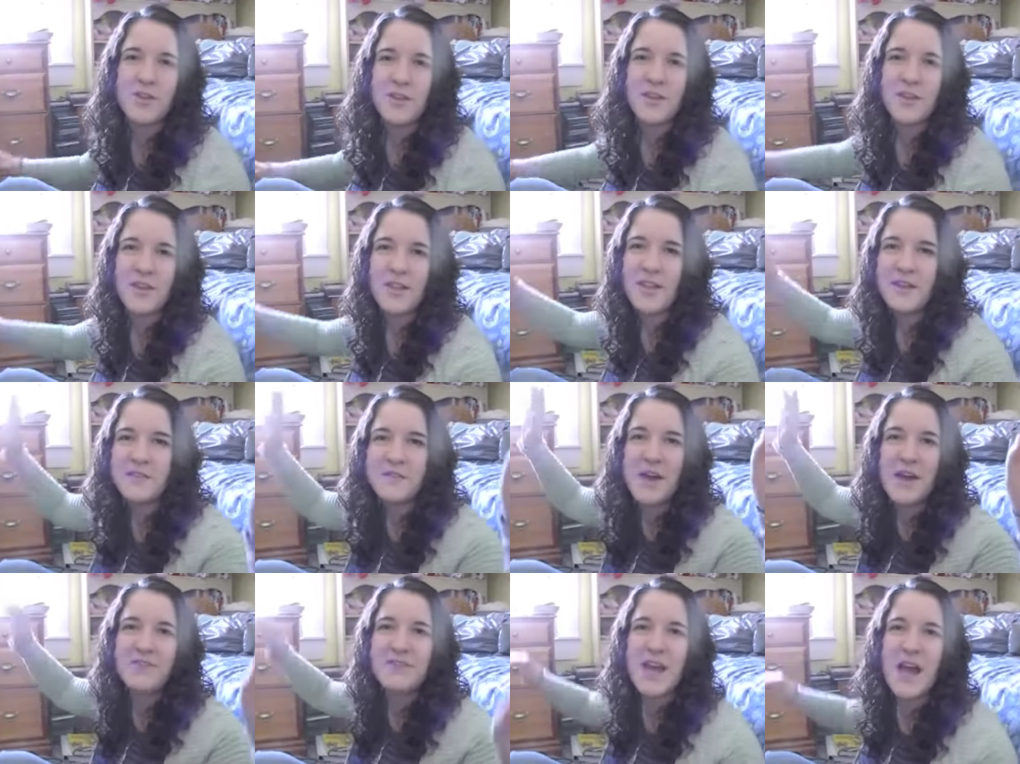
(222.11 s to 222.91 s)
that thing like
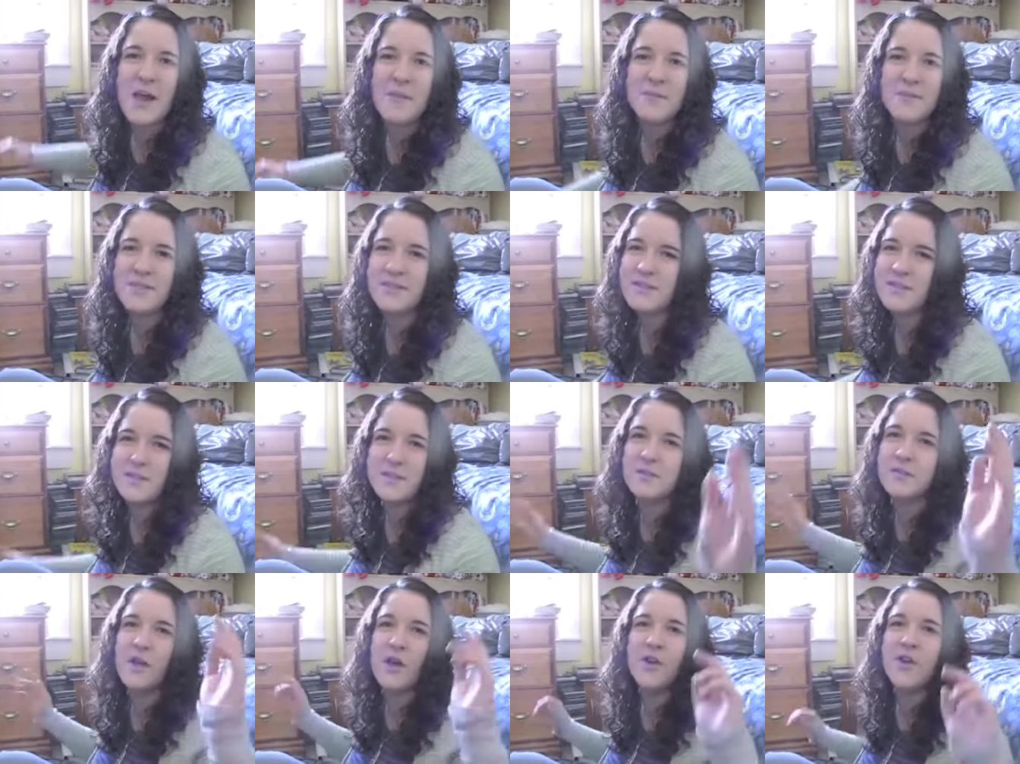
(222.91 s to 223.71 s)
5 times and
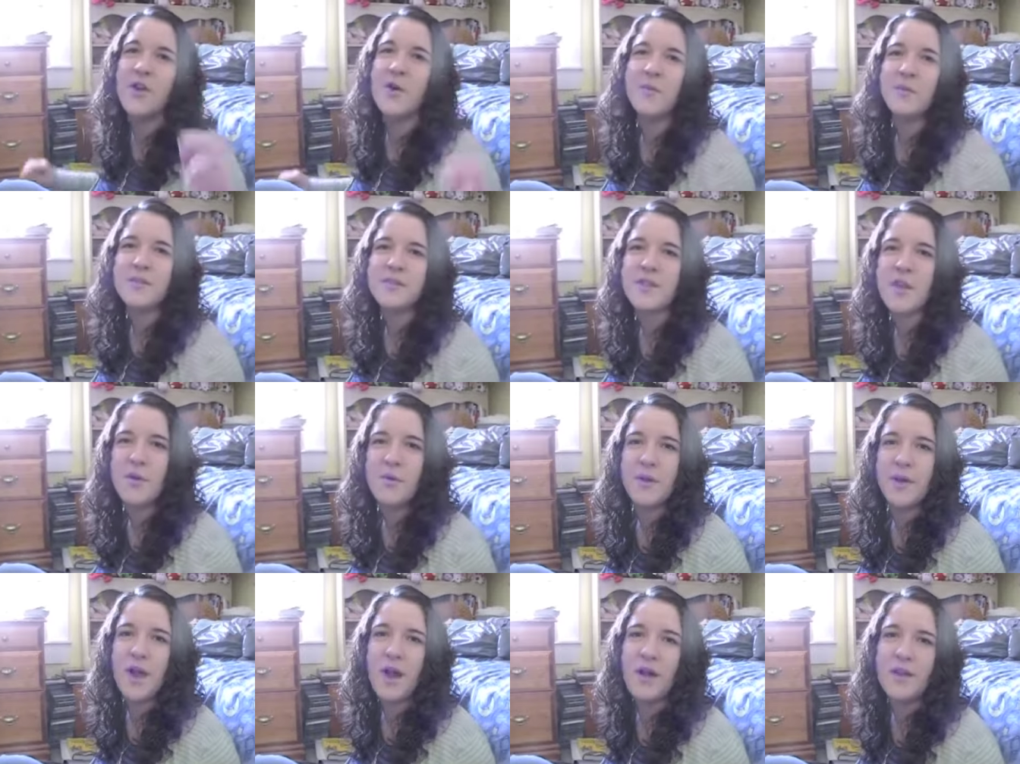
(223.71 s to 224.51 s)
still not know what's
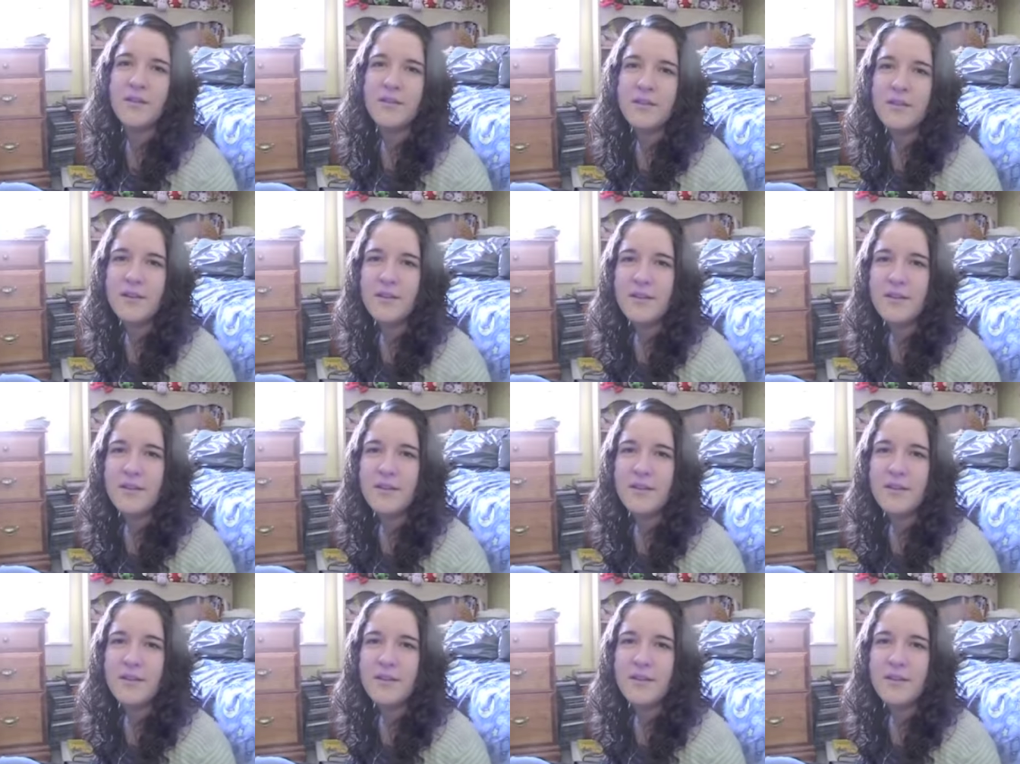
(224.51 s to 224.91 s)
going on.